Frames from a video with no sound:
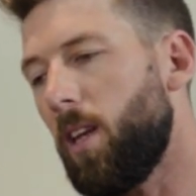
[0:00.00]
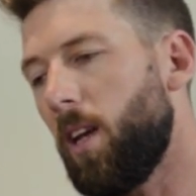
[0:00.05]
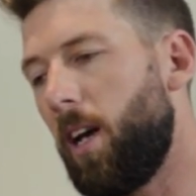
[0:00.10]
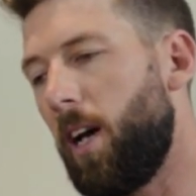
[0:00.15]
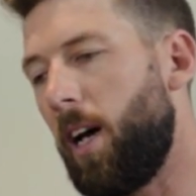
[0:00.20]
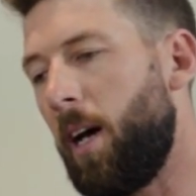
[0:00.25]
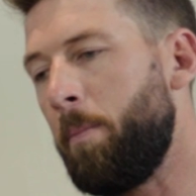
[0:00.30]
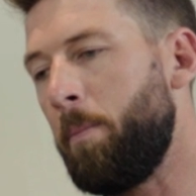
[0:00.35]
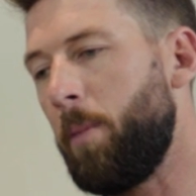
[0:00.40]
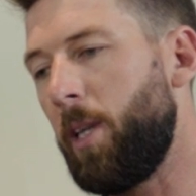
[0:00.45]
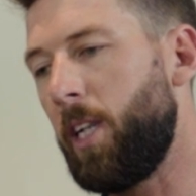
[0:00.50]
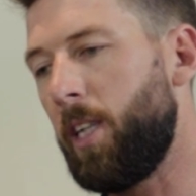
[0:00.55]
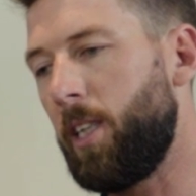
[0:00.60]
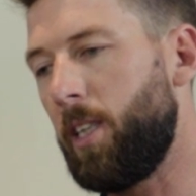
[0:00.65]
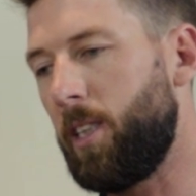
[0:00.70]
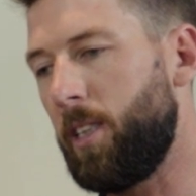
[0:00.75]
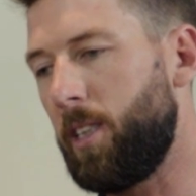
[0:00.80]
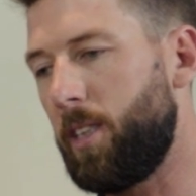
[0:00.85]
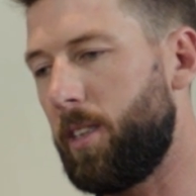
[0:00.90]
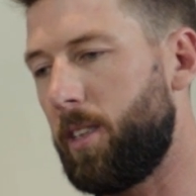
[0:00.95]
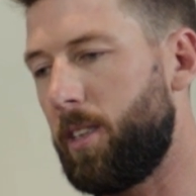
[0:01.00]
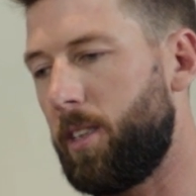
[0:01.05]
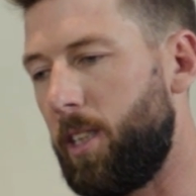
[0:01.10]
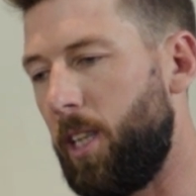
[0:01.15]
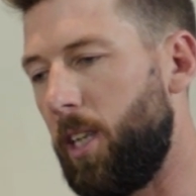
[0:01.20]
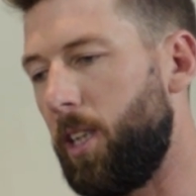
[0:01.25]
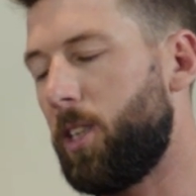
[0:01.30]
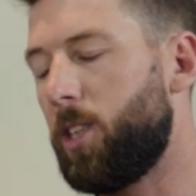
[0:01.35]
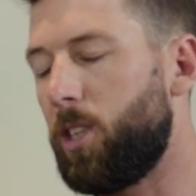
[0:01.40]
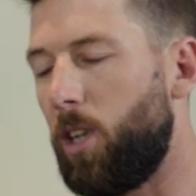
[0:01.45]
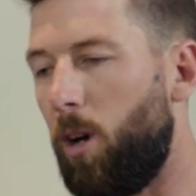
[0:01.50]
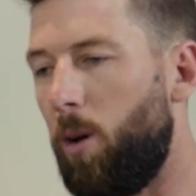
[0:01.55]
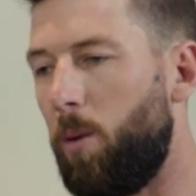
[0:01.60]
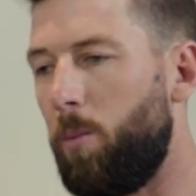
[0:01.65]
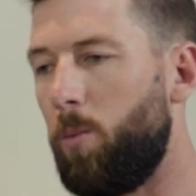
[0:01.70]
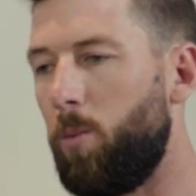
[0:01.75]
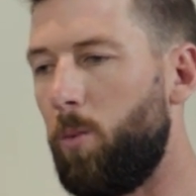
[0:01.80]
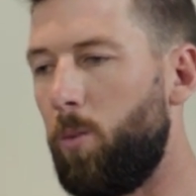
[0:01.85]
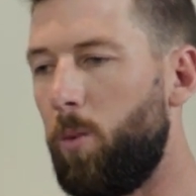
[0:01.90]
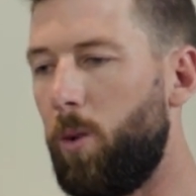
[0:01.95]
and show
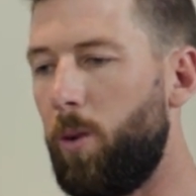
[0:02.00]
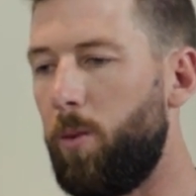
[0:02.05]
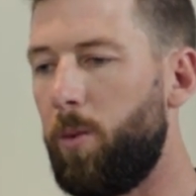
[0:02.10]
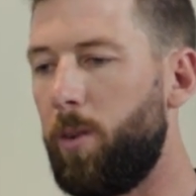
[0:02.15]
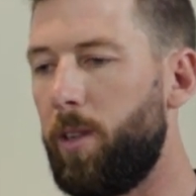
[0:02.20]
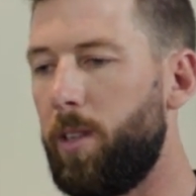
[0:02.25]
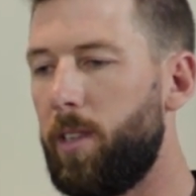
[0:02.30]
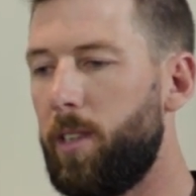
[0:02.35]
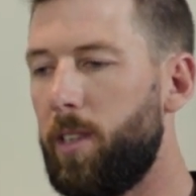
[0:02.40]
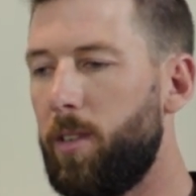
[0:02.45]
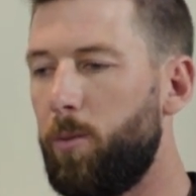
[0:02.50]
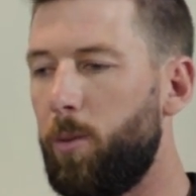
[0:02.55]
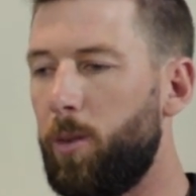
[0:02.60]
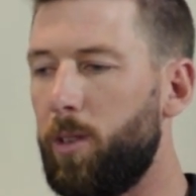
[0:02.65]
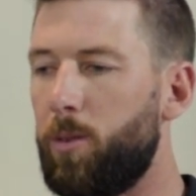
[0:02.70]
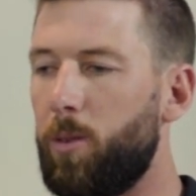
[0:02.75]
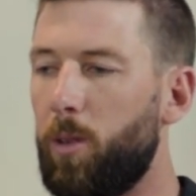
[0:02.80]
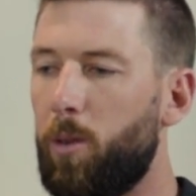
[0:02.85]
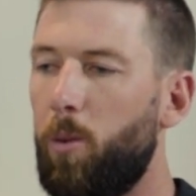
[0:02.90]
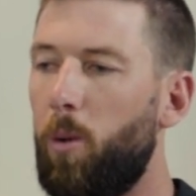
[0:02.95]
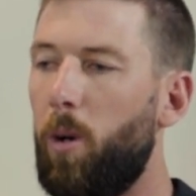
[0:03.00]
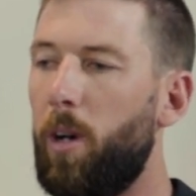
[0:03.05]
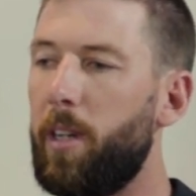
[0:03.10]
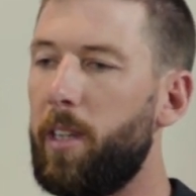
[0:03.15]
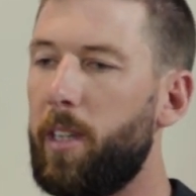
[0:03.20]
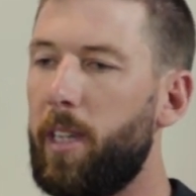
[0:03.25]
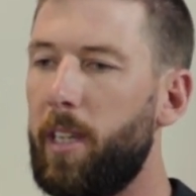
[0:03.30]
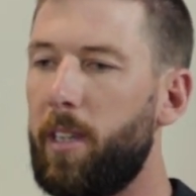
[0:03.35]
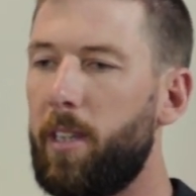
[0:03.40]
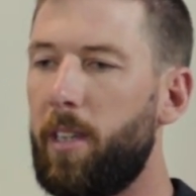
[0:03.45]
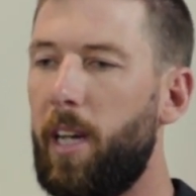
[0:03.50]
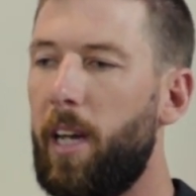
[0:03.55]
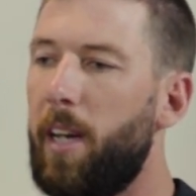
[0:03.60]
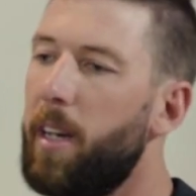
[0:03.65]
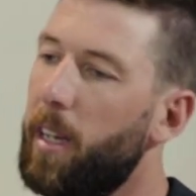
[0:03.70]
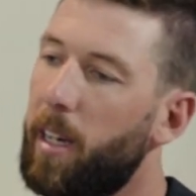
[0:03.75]
them what's required to get to that.